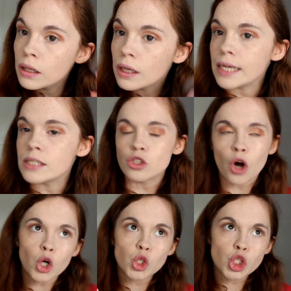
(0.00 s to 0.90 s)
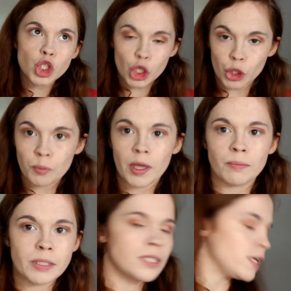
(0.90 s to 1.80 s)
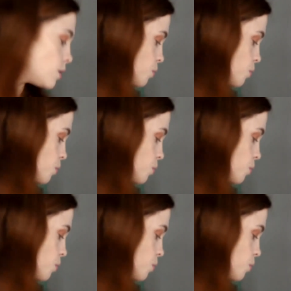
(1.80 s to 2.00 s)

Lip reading: it's not too pigmented,